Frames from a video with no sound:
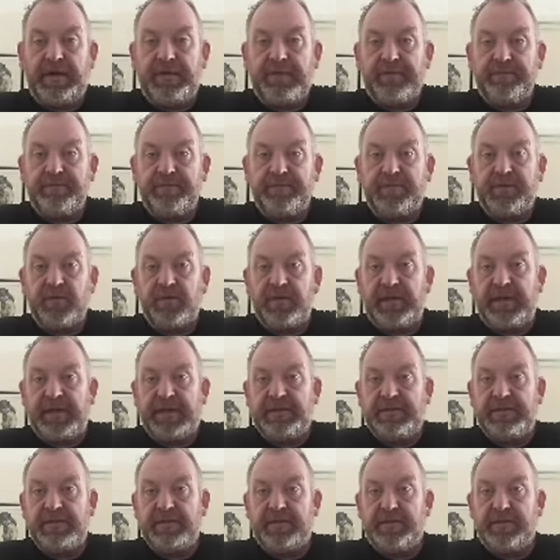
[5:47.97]

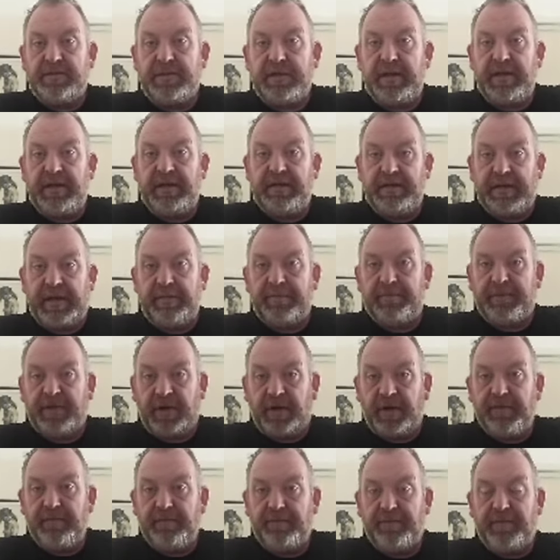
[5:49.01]
donations in that
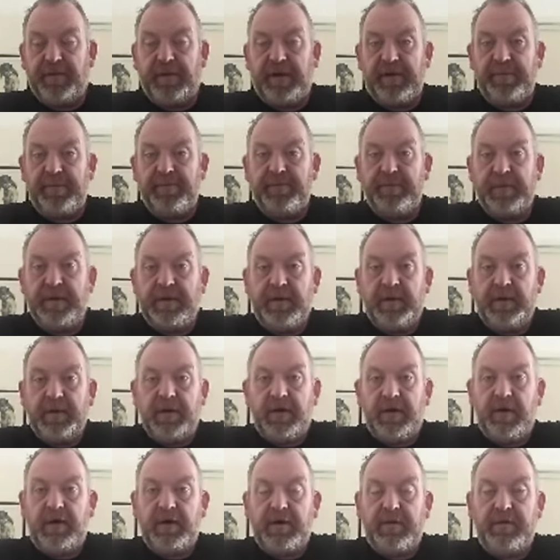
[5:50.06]
time frame
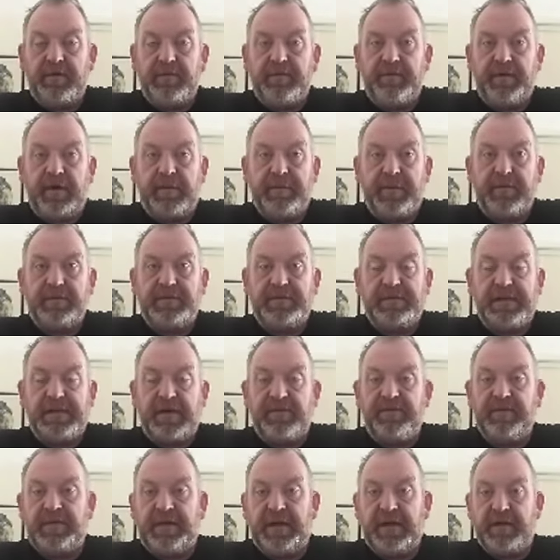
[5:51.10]
of about
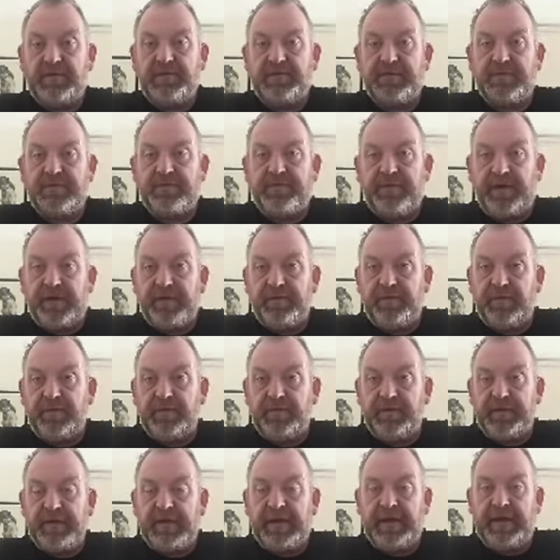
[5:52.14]

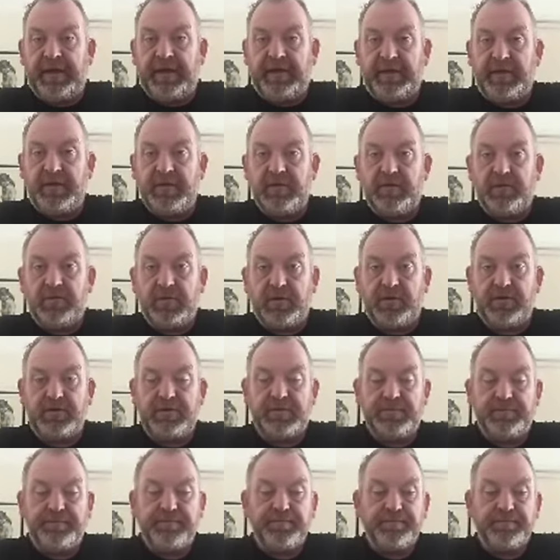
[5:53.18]
€7,580.